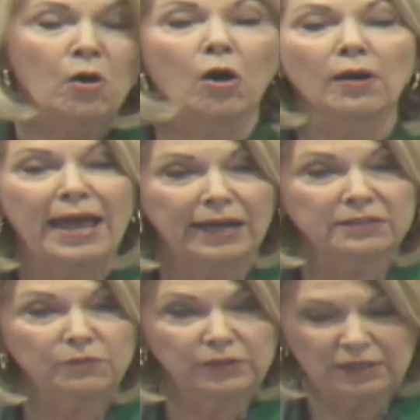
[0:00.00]
Our
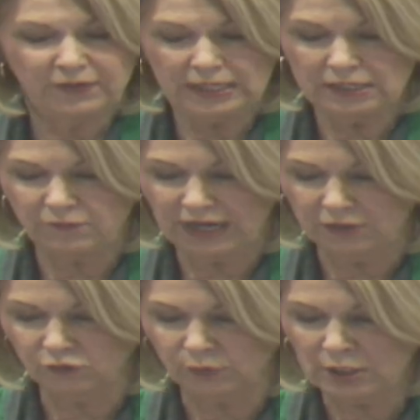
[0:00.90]
active living
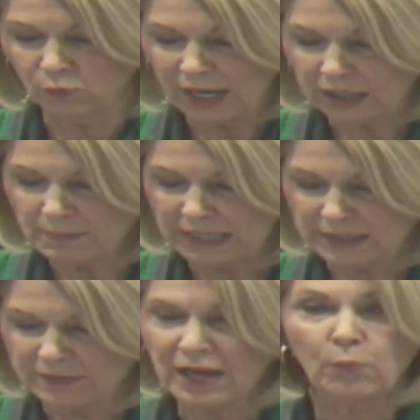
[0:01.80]
advisory
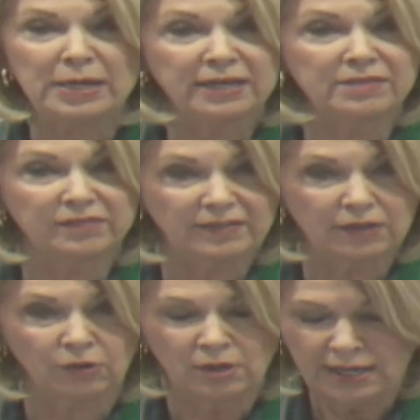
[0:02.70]
recommended that we
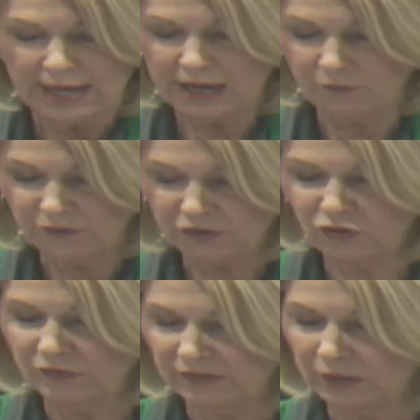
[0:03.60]
consider a
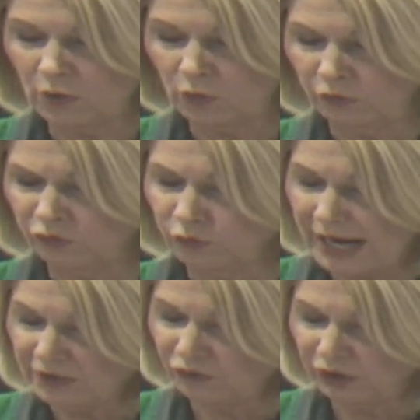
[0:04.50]
Vision Zero
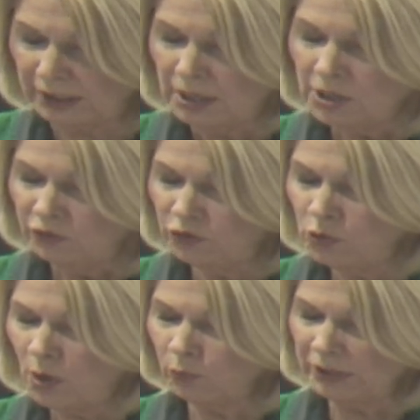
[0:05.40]
strategy
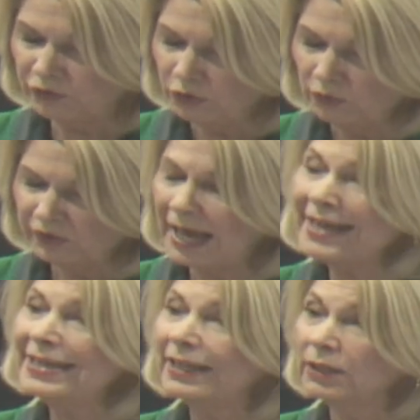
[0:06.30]
to reduce and